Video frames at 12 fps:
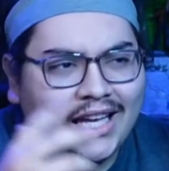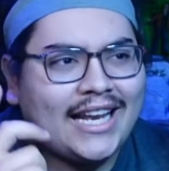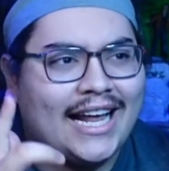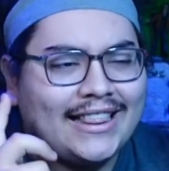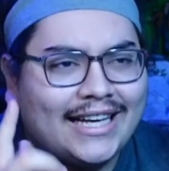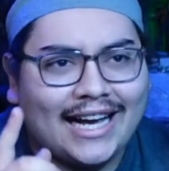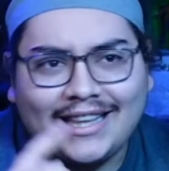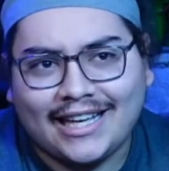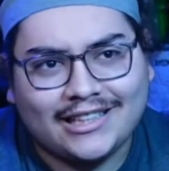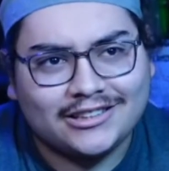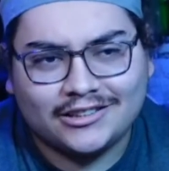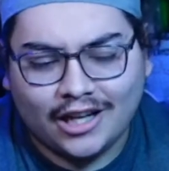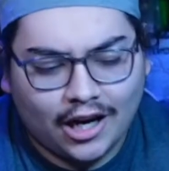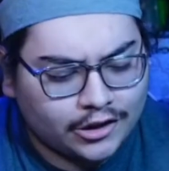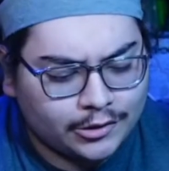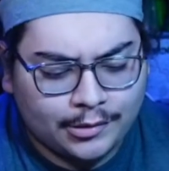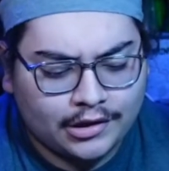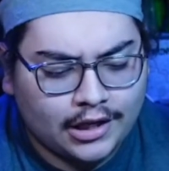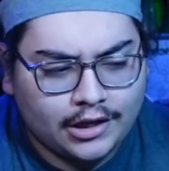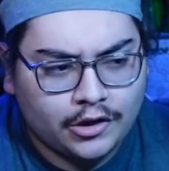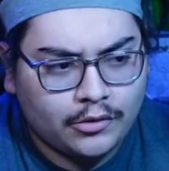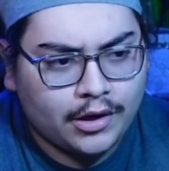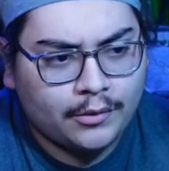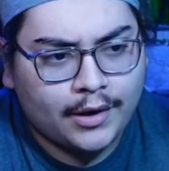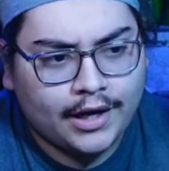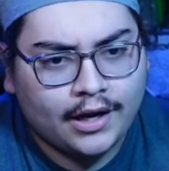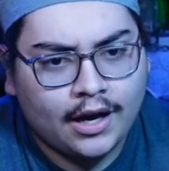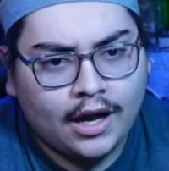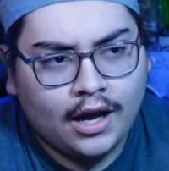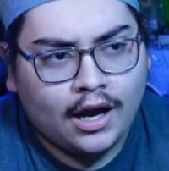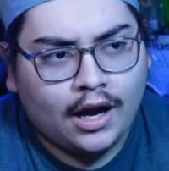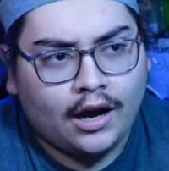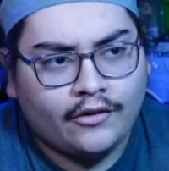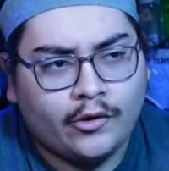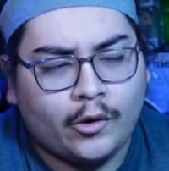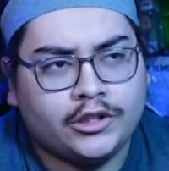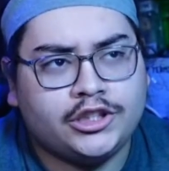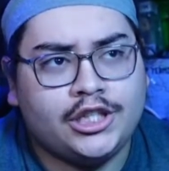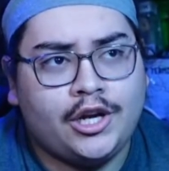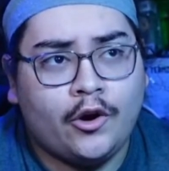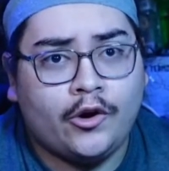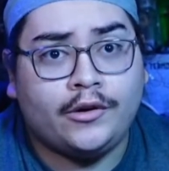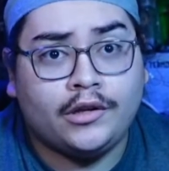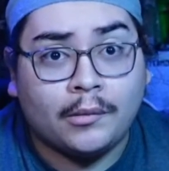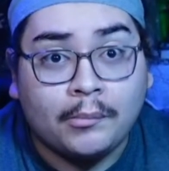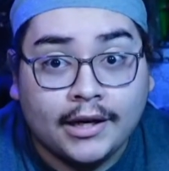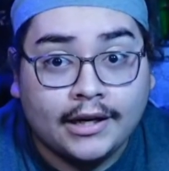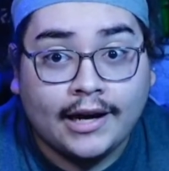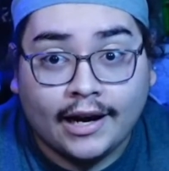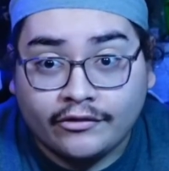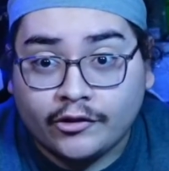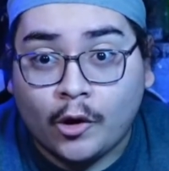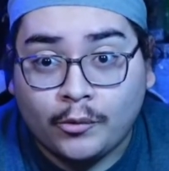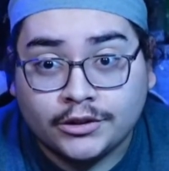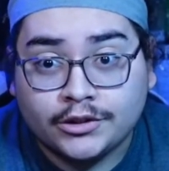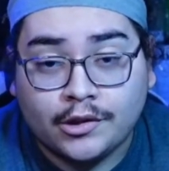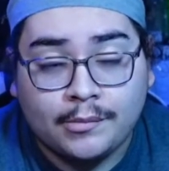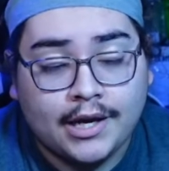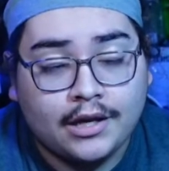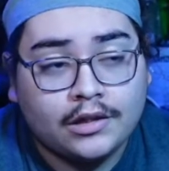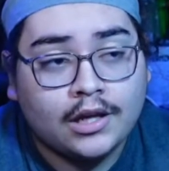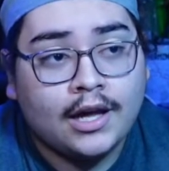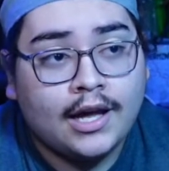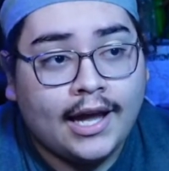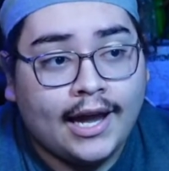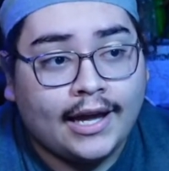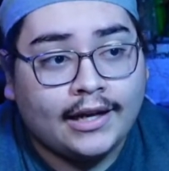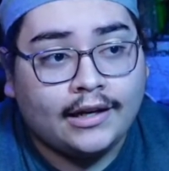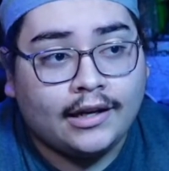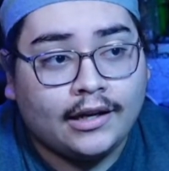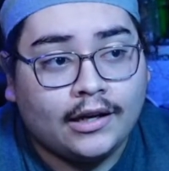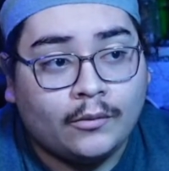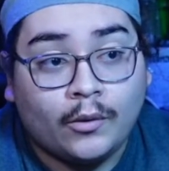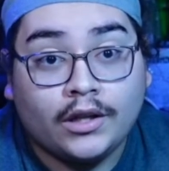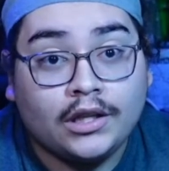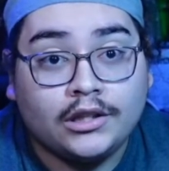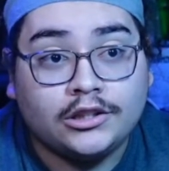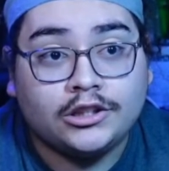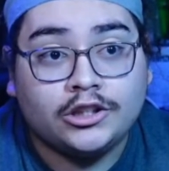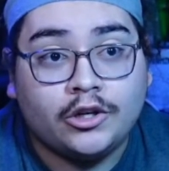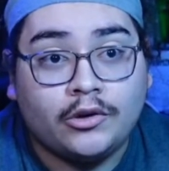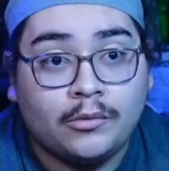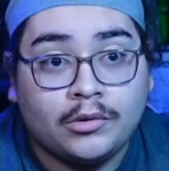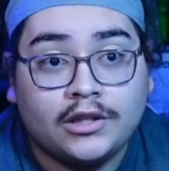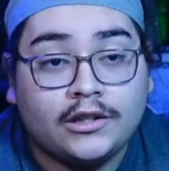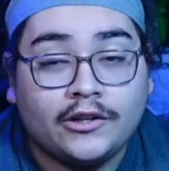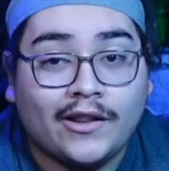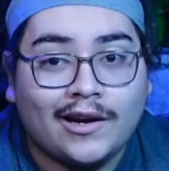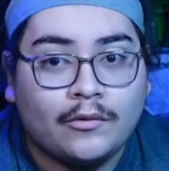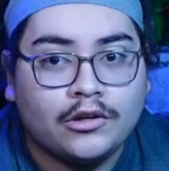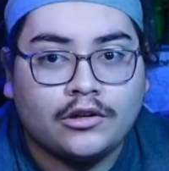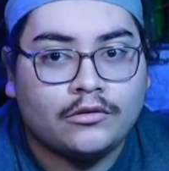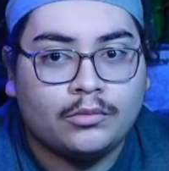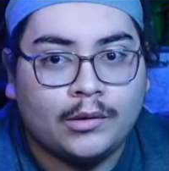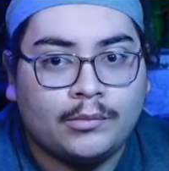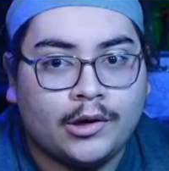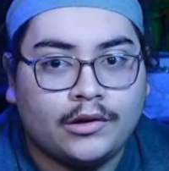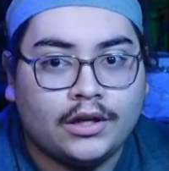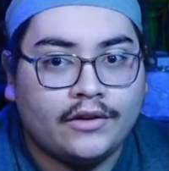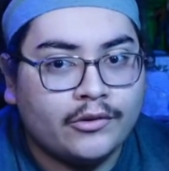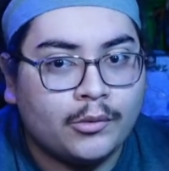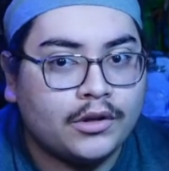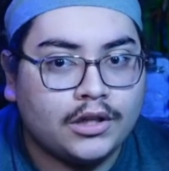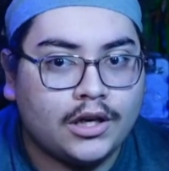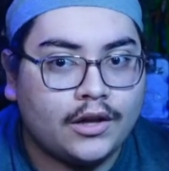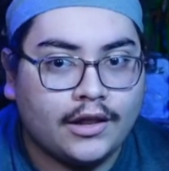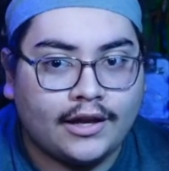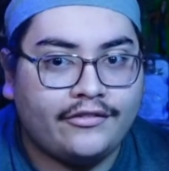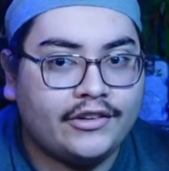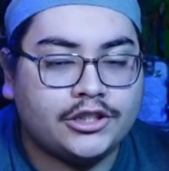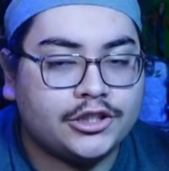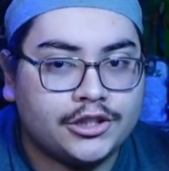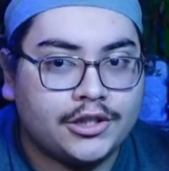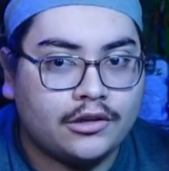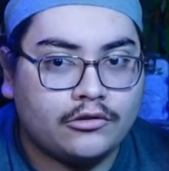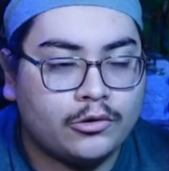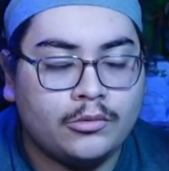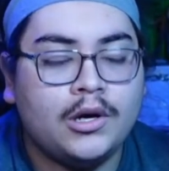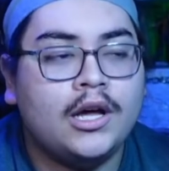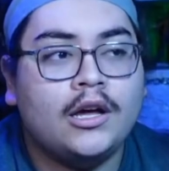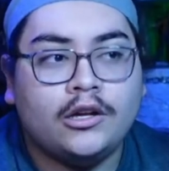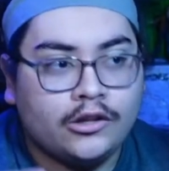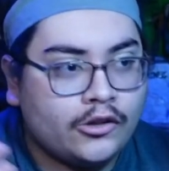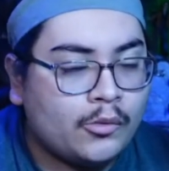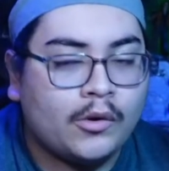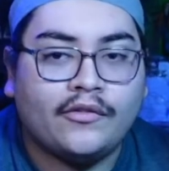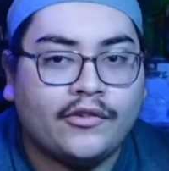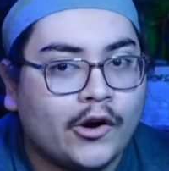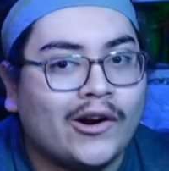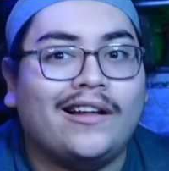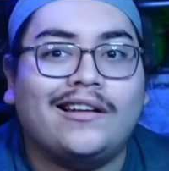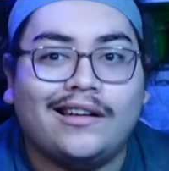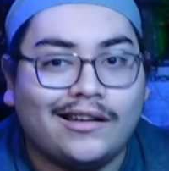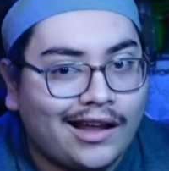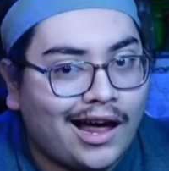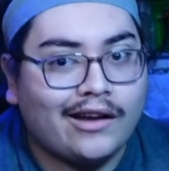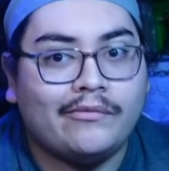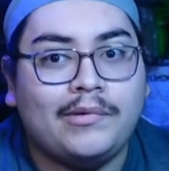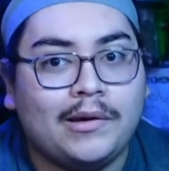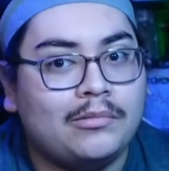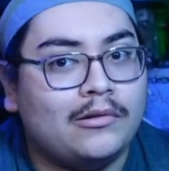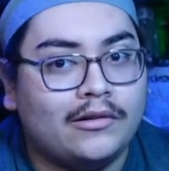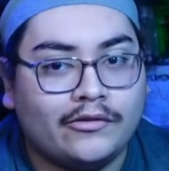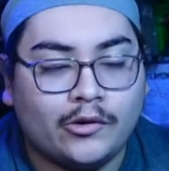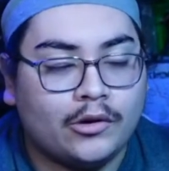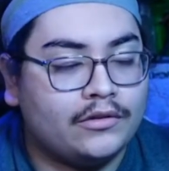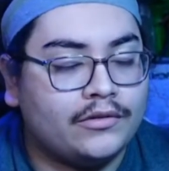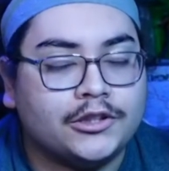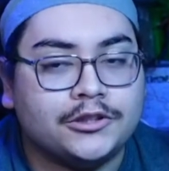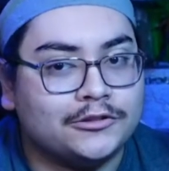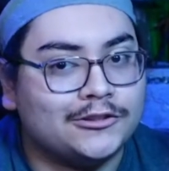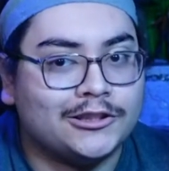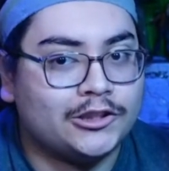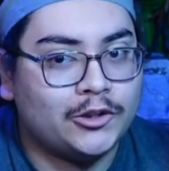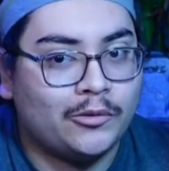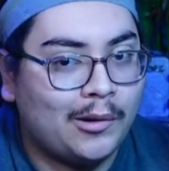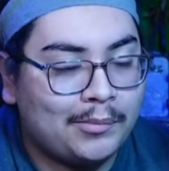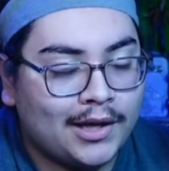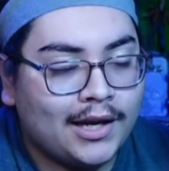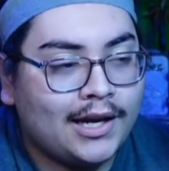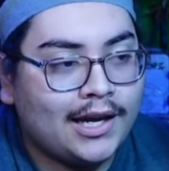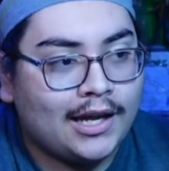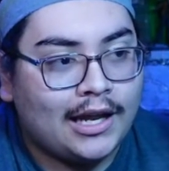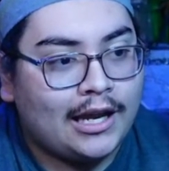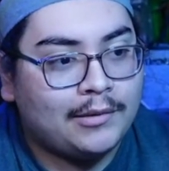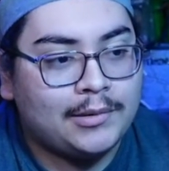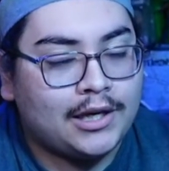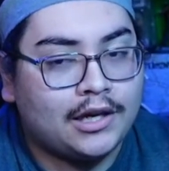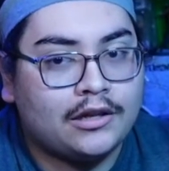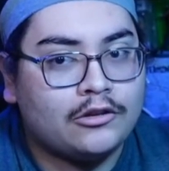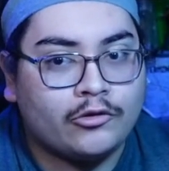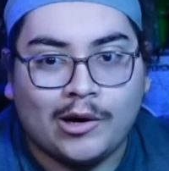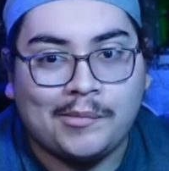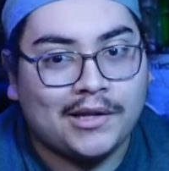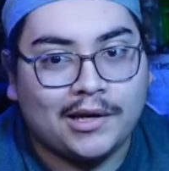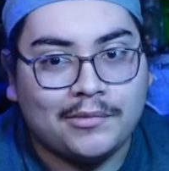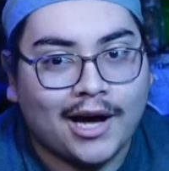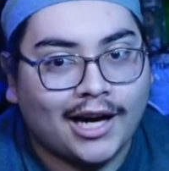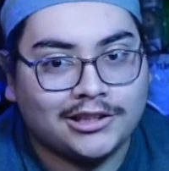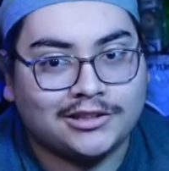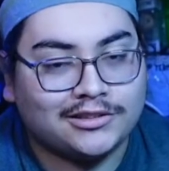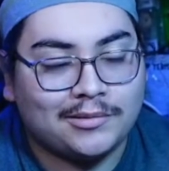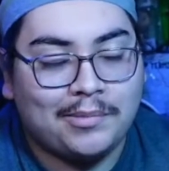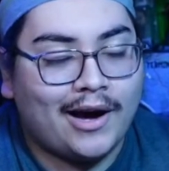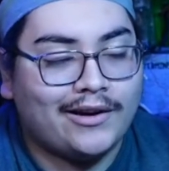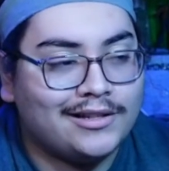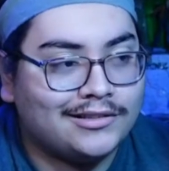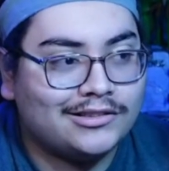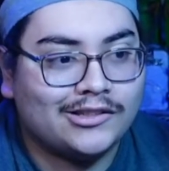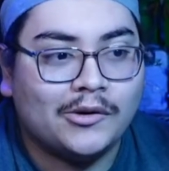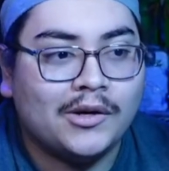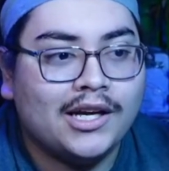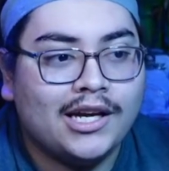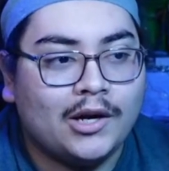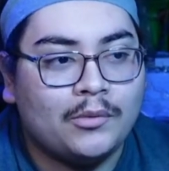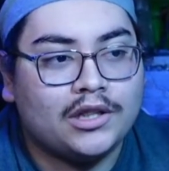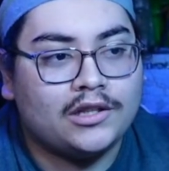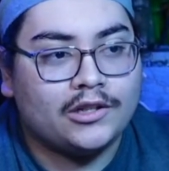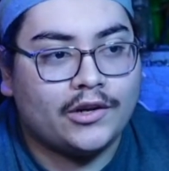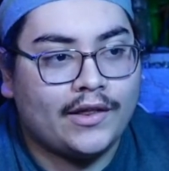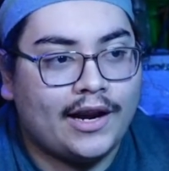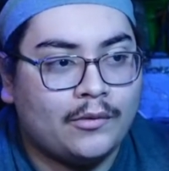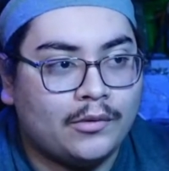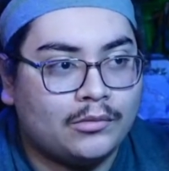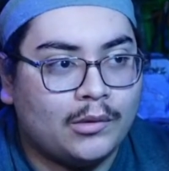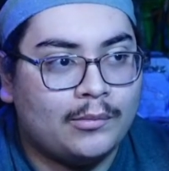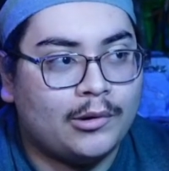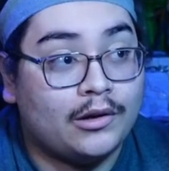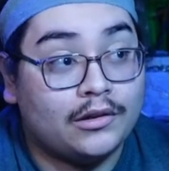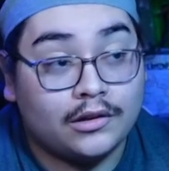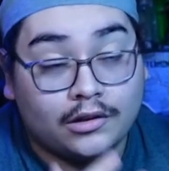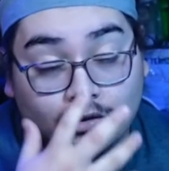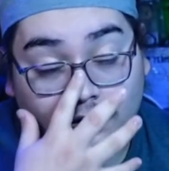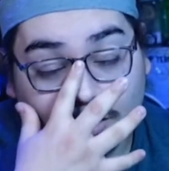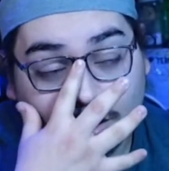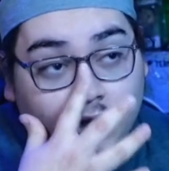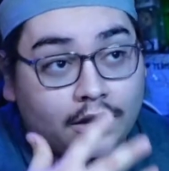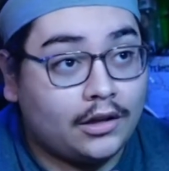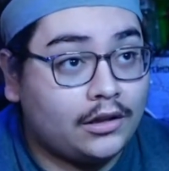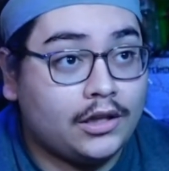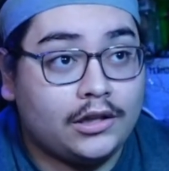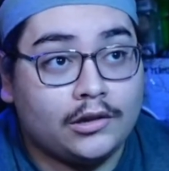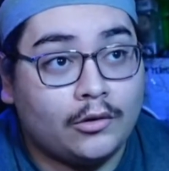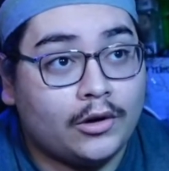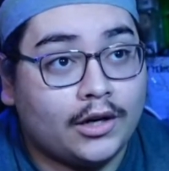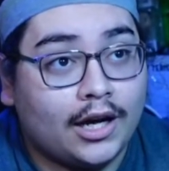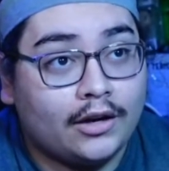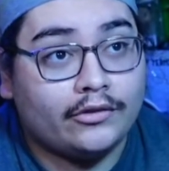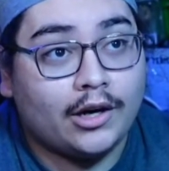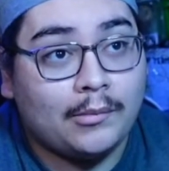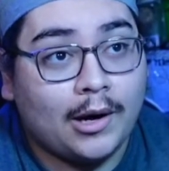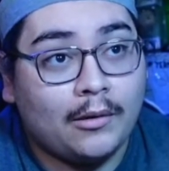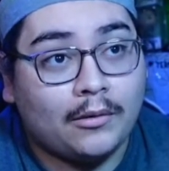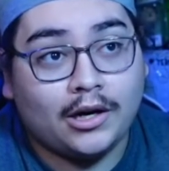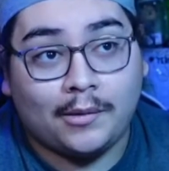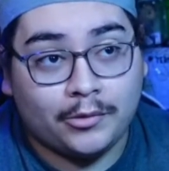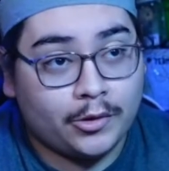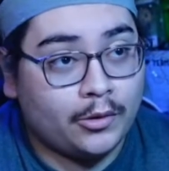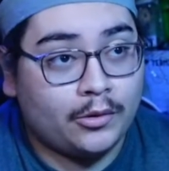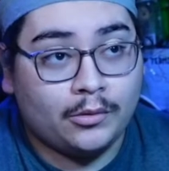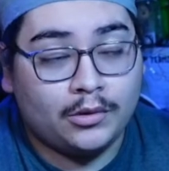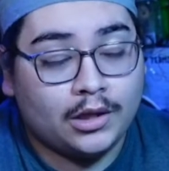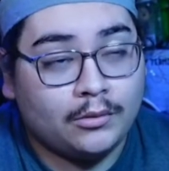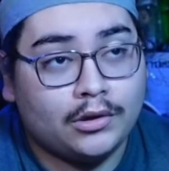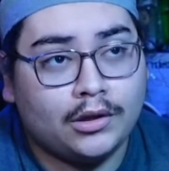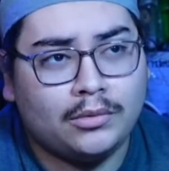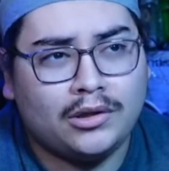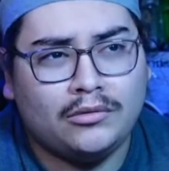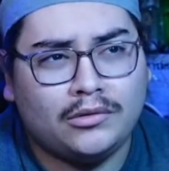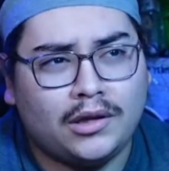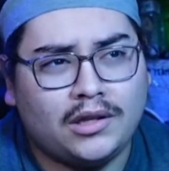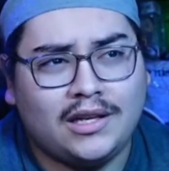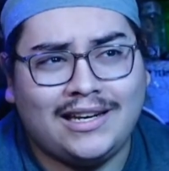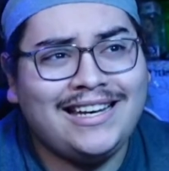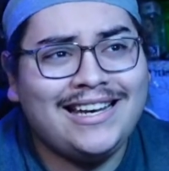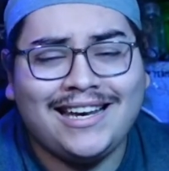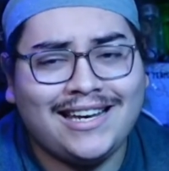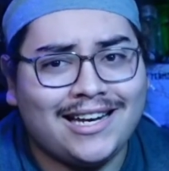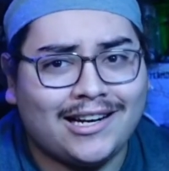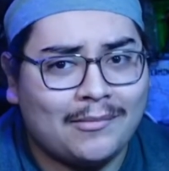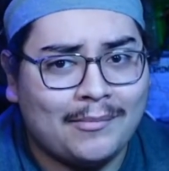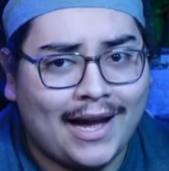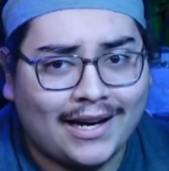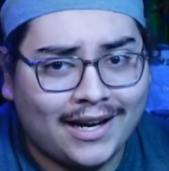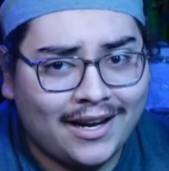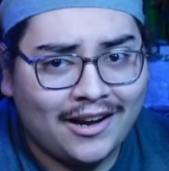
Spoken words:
And I think I, like, 100% knew it when, of course, she heard somebody kind of go into the base. And it wasn't, you know, it was clear that it was just one person. If it was, like, Fincher and his crew, you would have heard a lot of people. And, of course, Fincher is going to show up and be extremely obnoxious about it. So it was clear that it was one person. So to see Soren kind of come out, come through, it was cool to see. And he didn't need to come back.